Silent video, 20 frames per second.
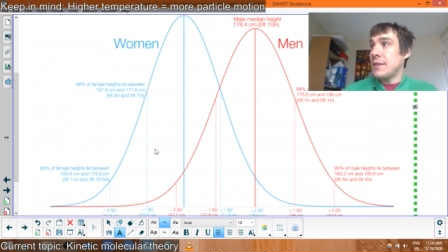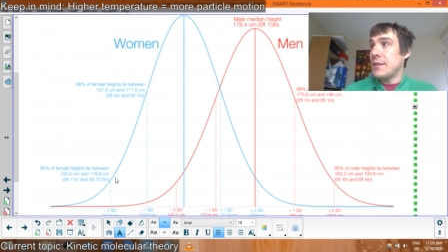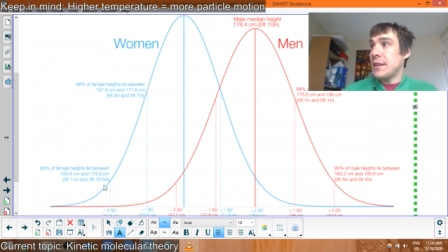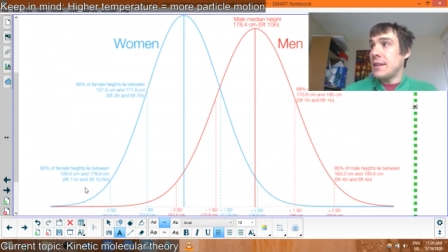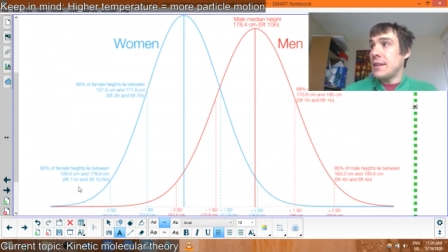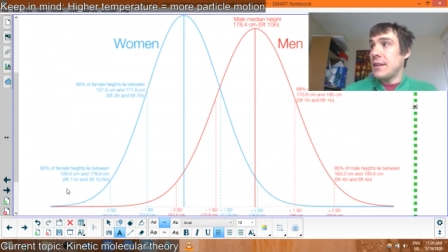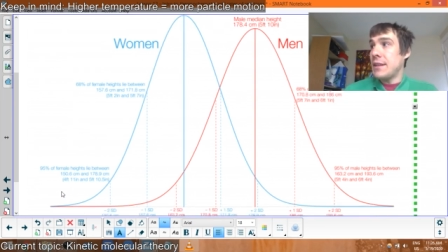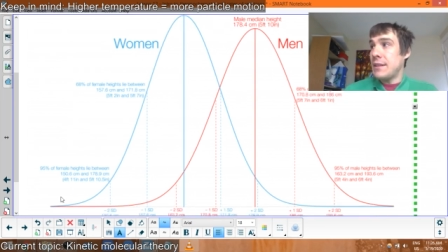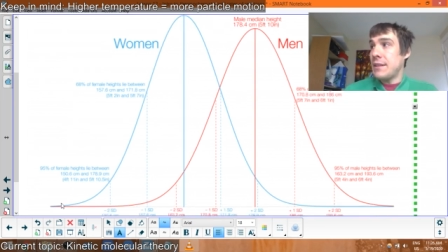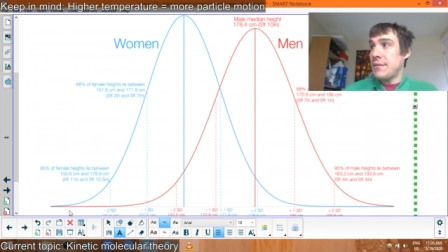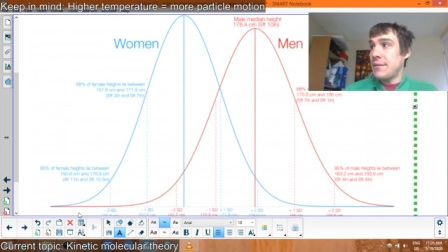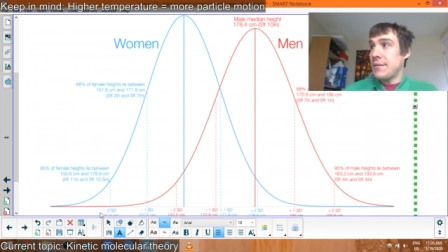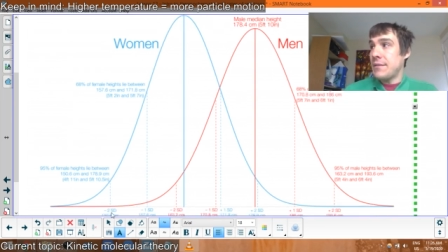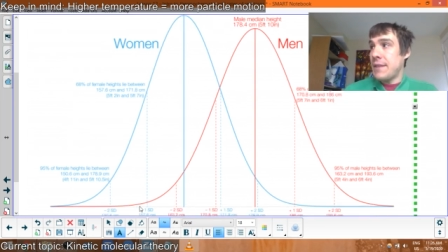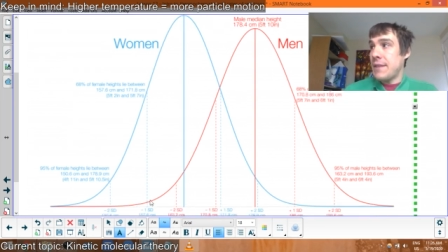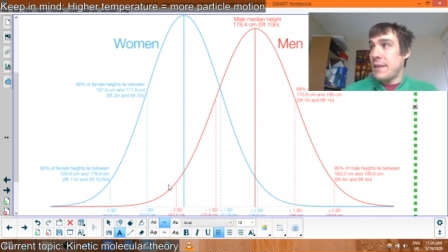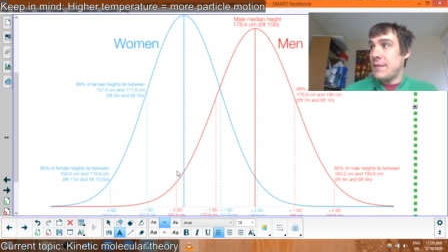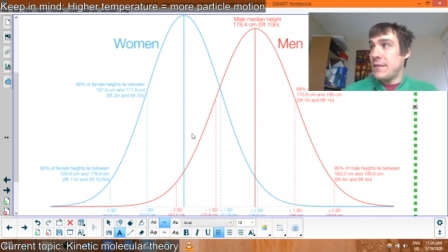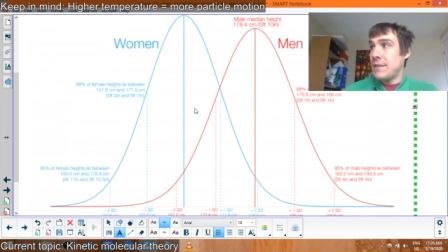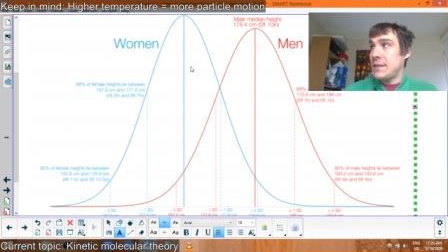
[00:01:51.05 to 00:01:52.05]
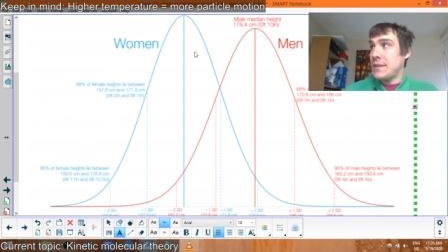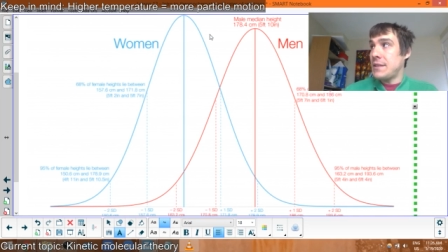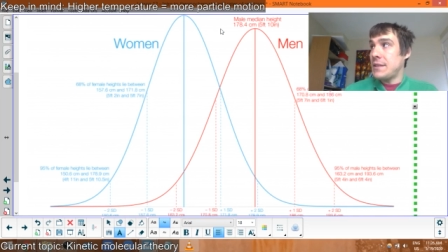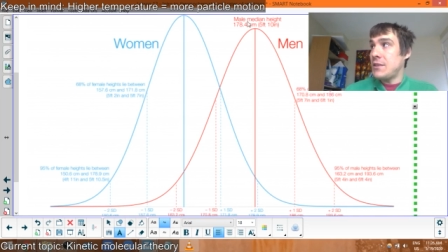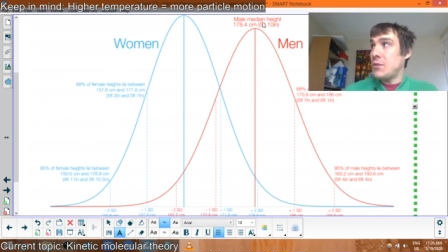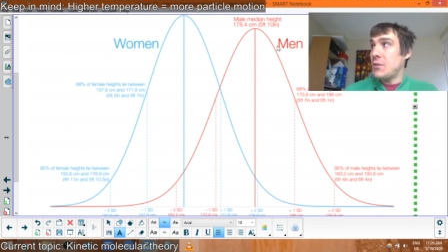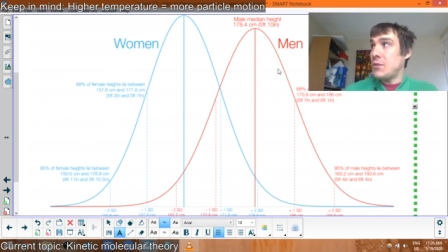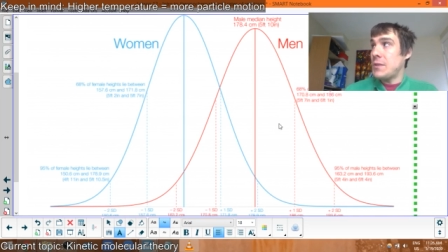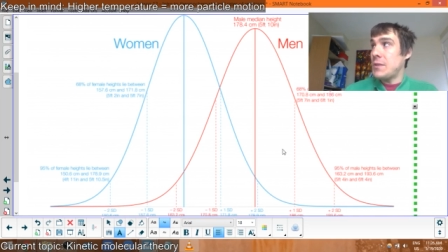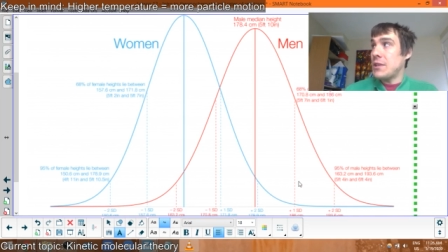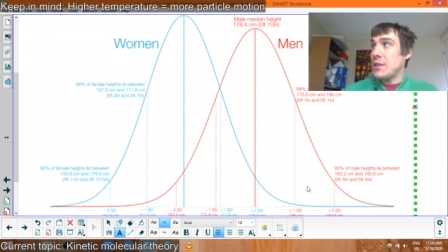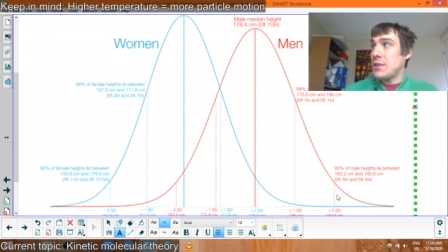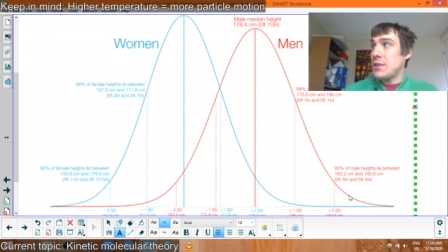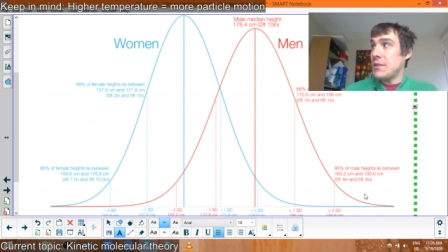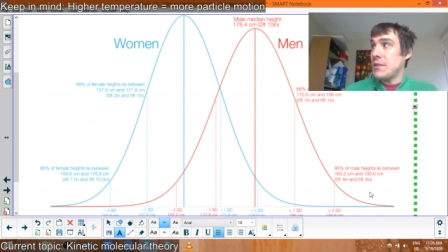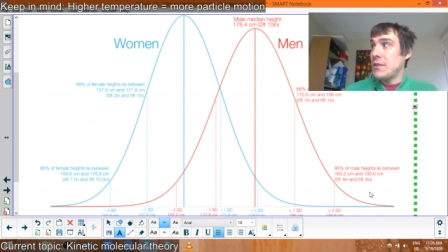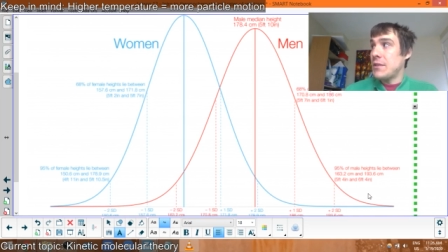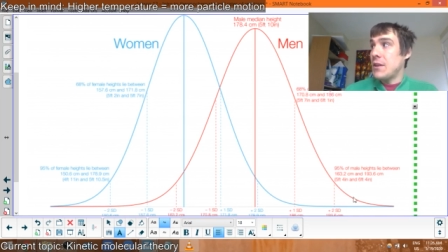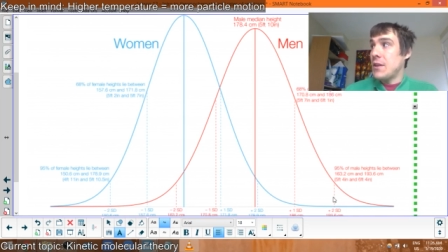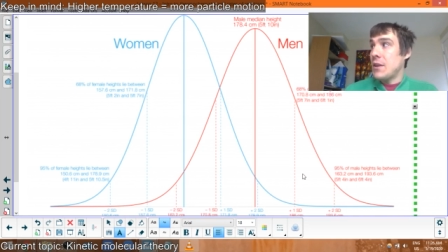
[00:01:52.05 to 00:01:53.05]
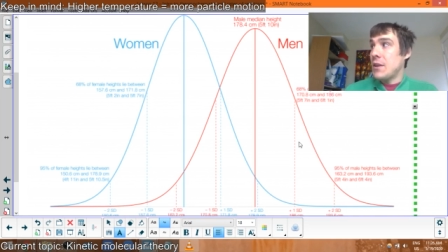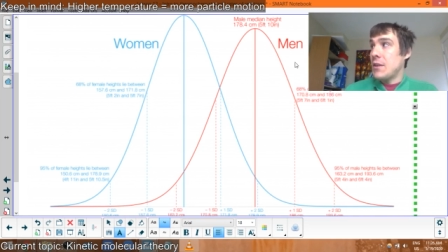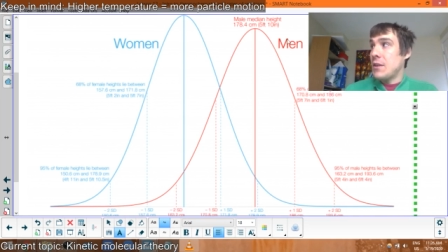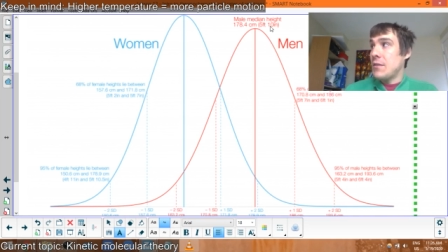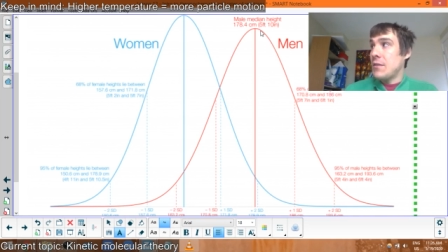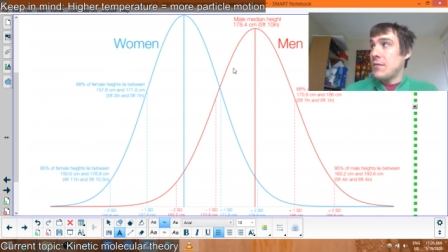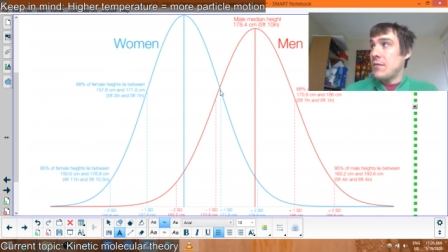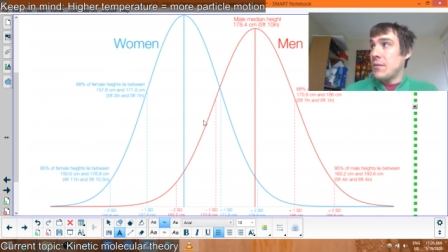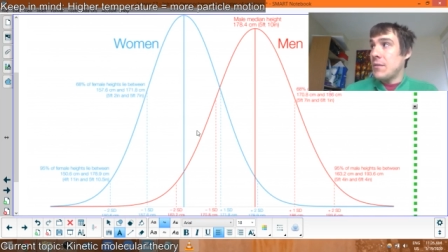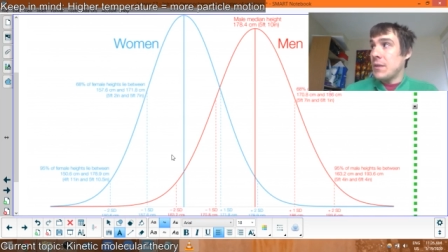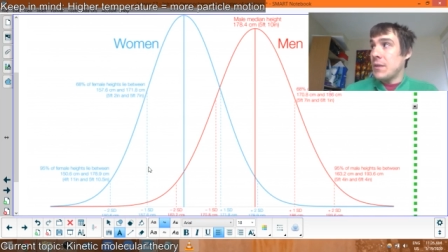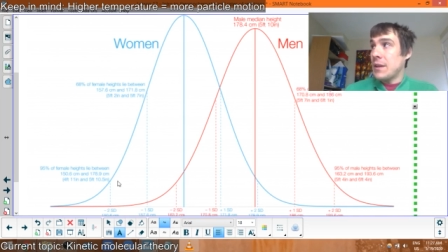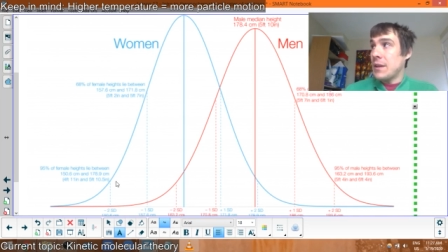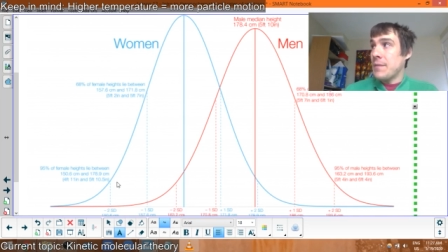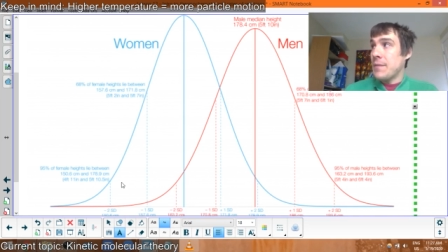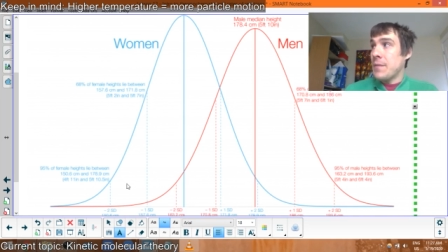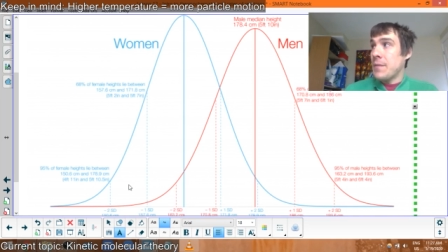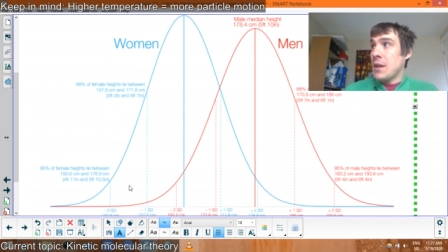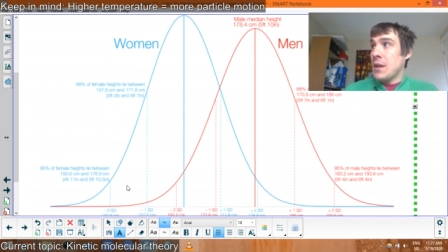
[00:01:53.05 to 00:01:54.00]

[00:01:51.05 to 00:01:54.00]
kind of have this intuition for it.